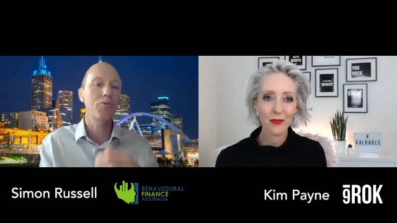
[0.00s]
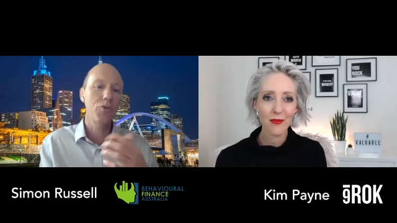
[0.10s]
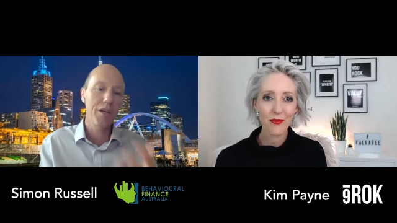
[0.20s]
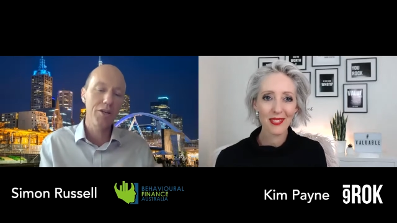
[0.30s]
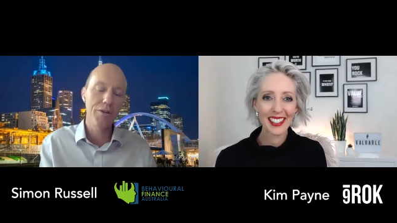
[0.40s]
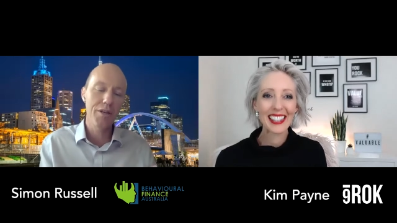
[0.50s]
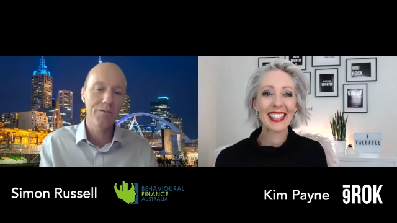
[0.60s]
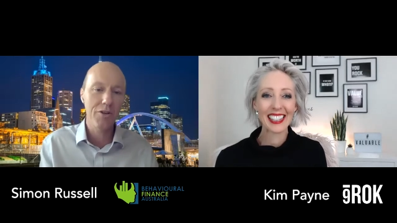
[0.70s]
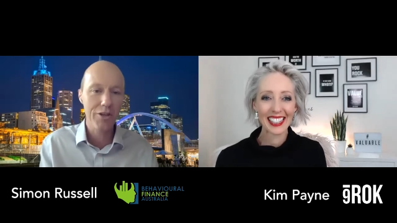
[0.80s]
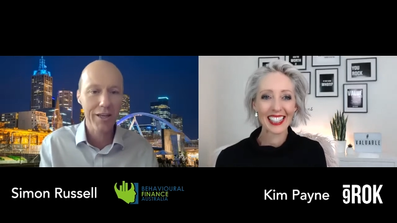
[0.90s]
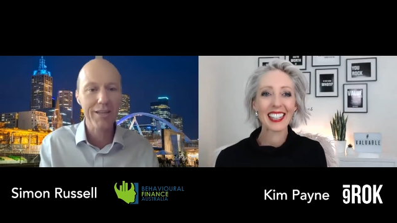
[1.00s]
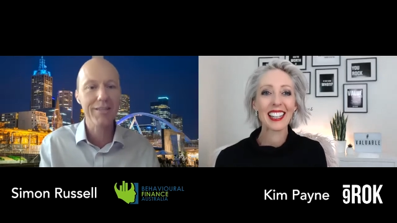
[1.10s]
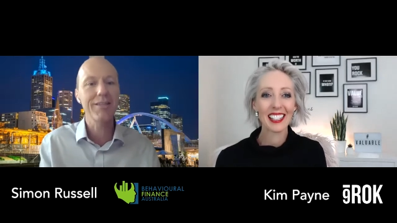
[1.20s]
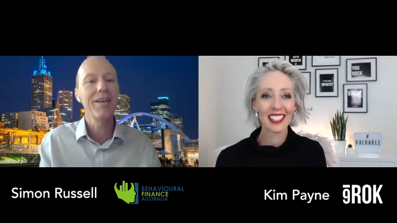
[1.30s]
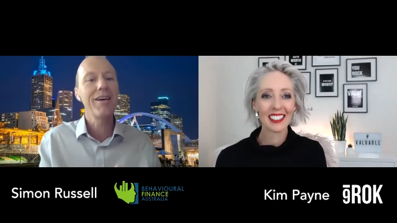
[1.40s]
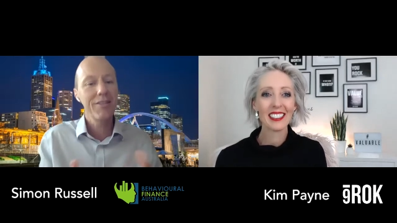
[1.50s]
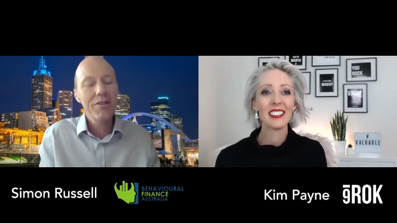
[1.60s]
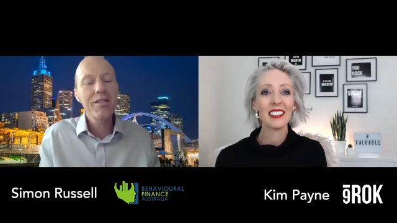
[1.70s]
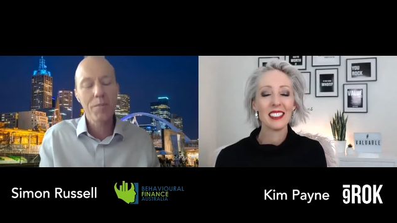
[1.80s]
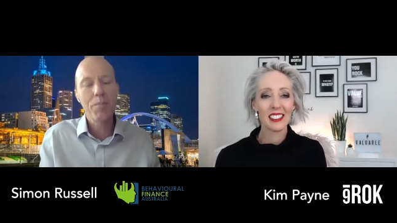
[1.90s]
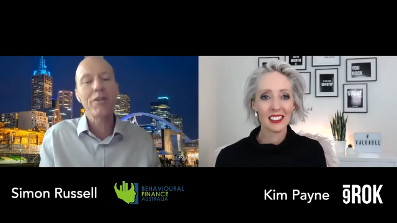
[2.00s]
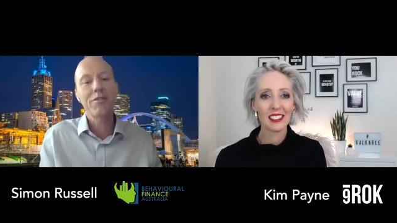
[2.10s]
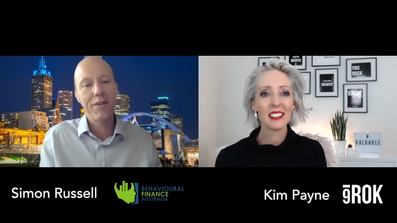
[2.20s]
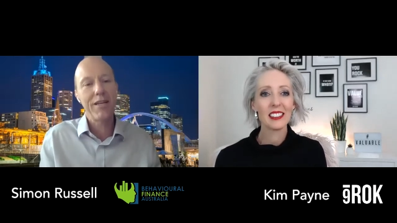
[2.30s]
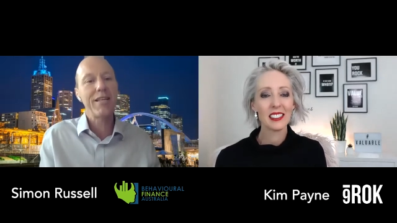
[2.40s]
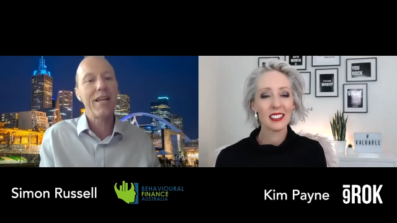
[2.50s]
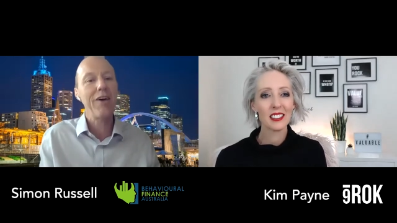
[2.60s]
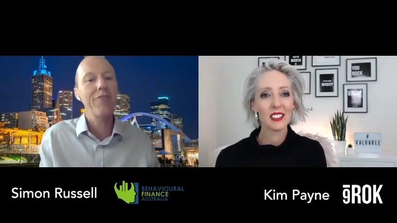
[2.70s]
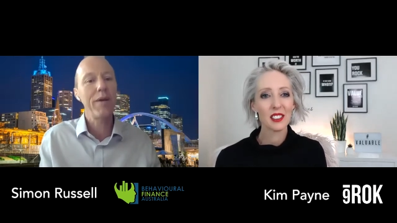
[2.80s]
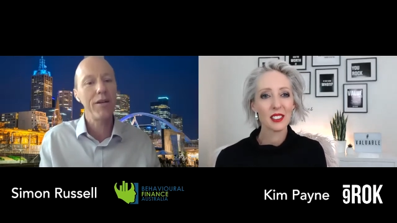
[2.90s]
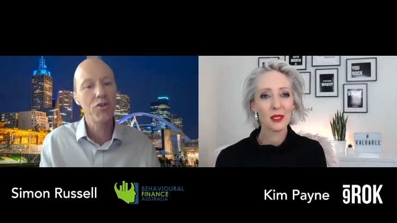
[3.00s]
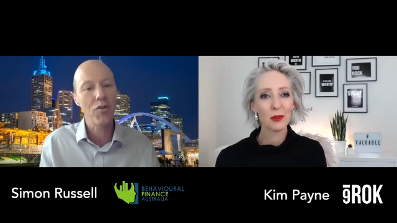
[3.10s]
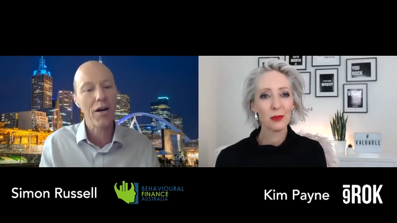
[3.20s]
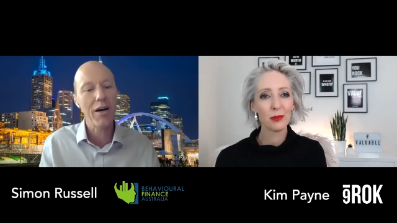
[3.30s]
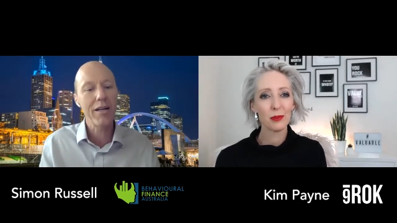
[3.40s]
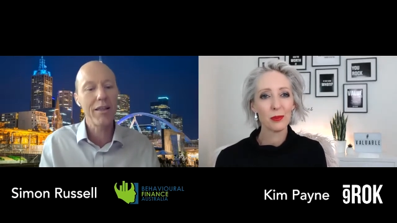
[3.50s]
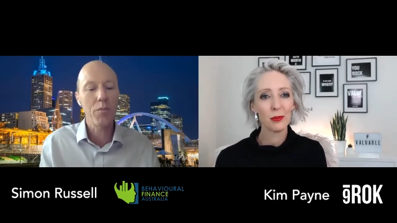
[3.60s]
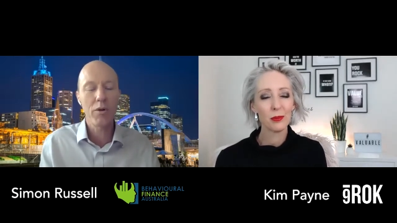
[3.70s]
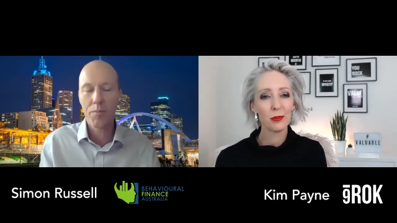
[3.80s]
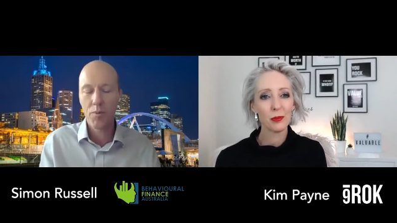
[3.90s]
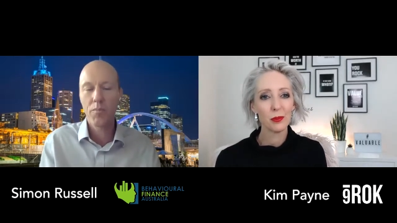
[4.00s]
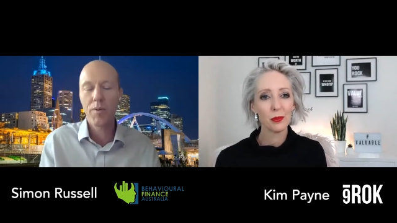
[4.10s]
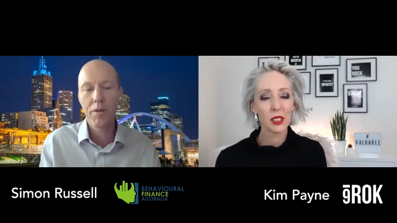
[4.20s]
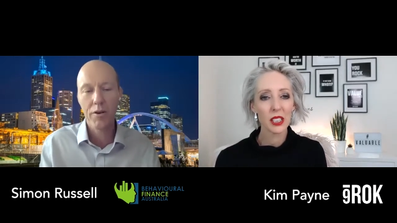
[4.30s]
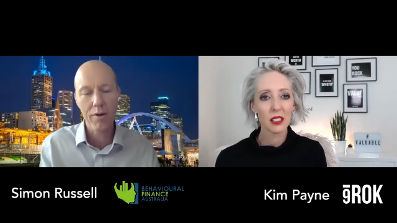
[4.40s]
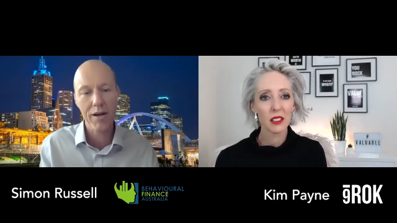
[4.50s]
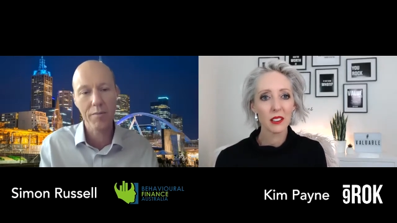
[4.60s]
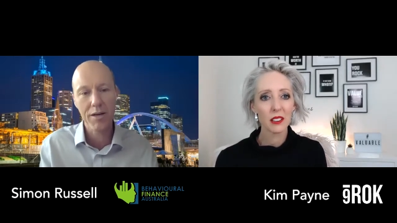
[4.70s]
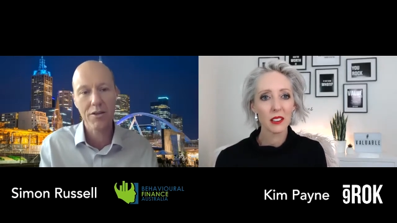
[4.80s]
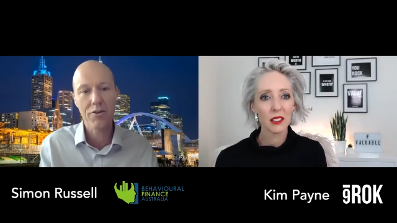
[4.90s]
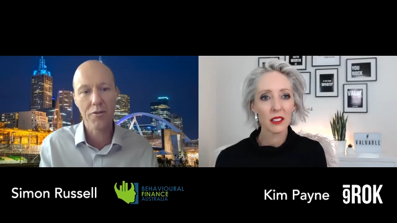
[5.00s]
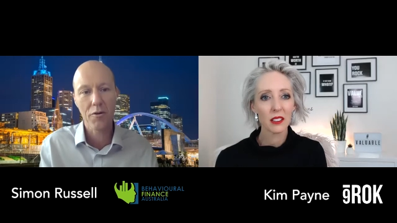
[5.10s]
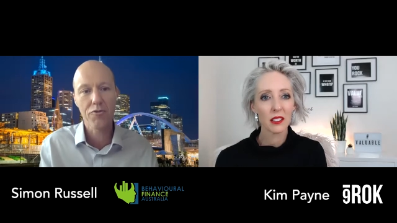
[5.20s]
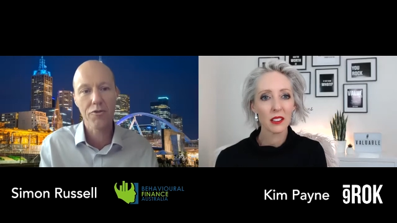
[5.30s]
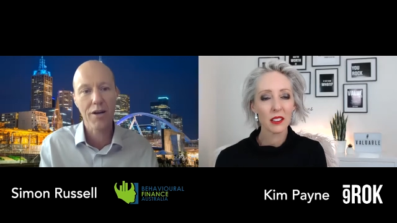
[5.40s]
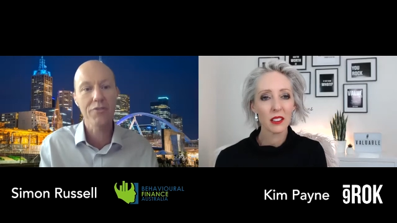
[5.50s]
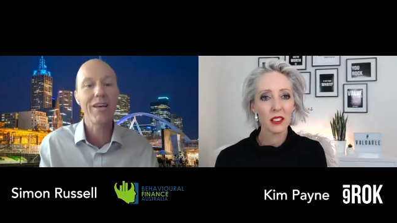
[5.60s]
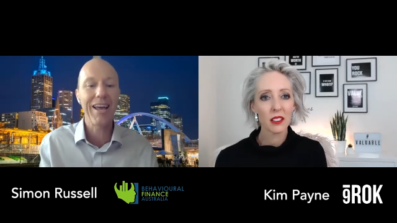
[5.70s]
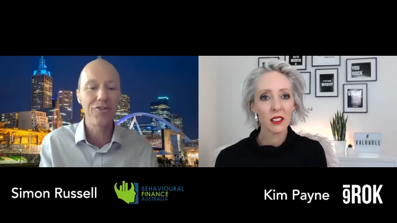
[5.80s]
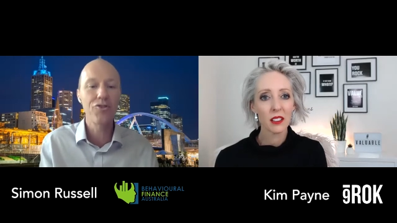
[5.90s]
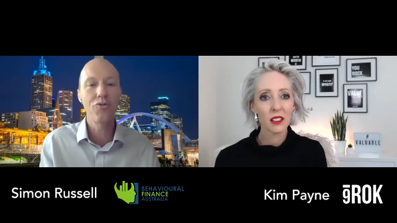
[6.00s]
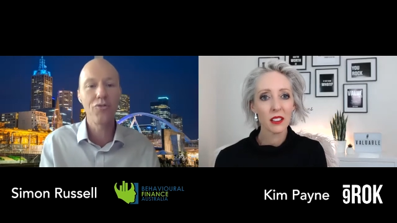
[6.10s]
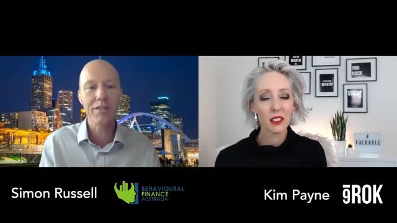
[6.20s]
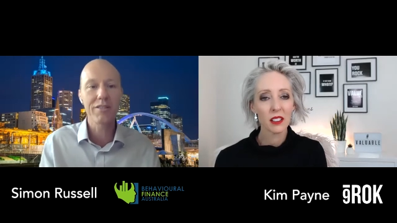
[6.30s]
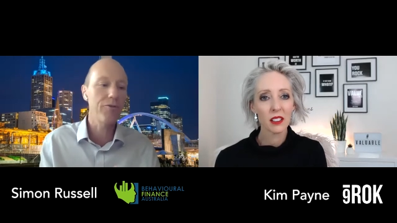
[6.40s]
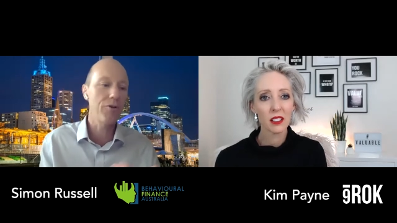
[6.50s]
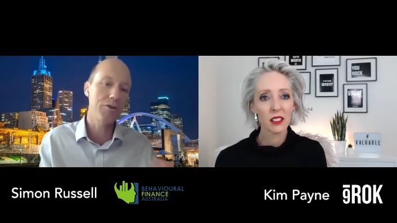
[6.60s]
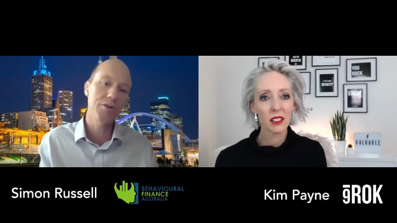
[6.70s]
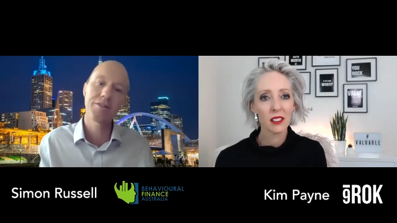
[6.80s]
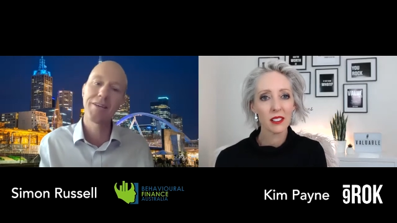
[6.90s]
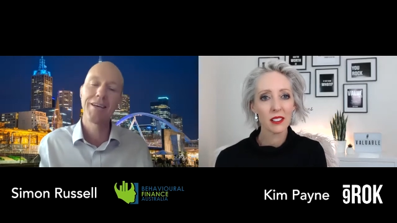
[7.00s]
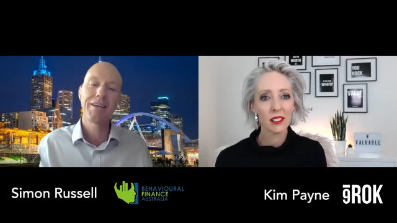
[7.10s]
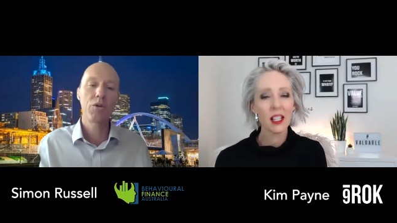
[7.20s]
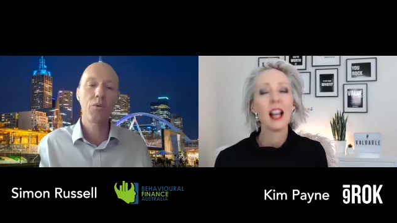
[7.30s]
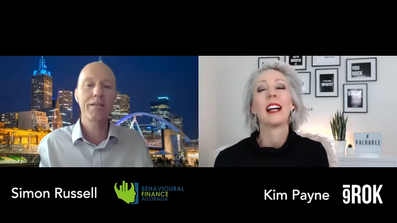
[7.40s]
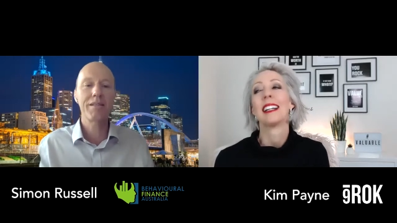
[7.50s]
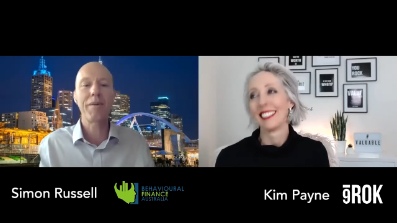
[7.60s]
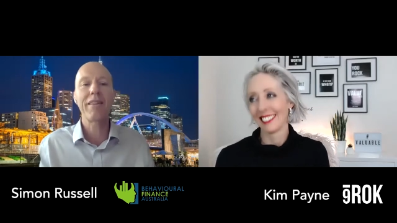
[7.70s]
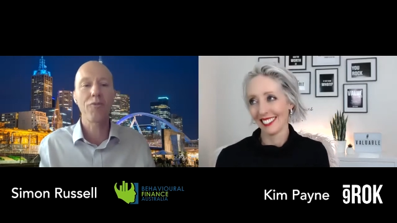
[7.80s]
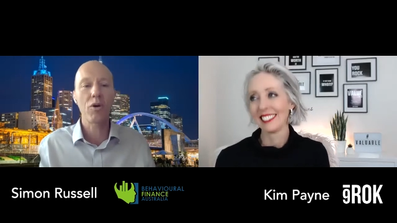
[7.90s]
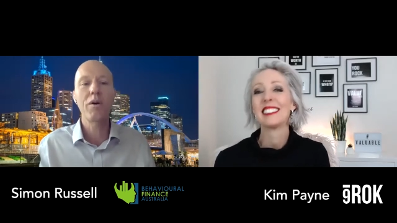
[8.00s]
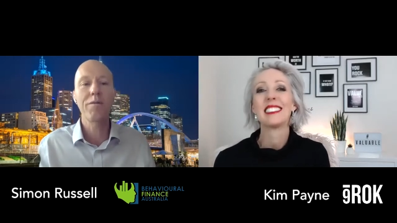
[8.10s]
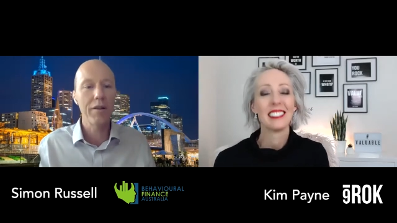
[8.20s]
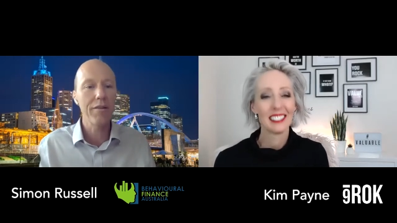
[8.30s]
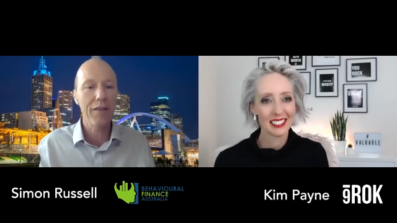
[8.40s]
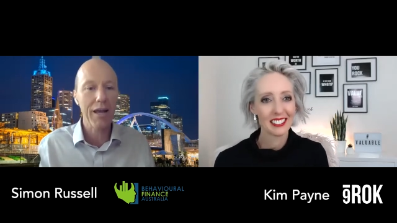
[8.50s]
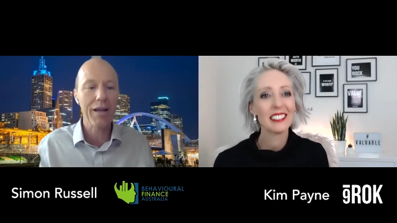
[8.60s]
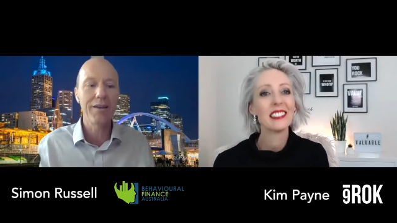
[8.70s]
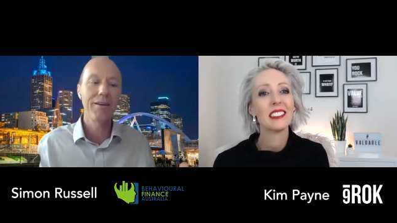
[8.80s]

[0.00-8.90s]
Speaker 1: or you do these visioning exercises. So there's a bunch of things that have been tried. And then when you put people in randomized controlled trials and do this versus doing some other equivalent thing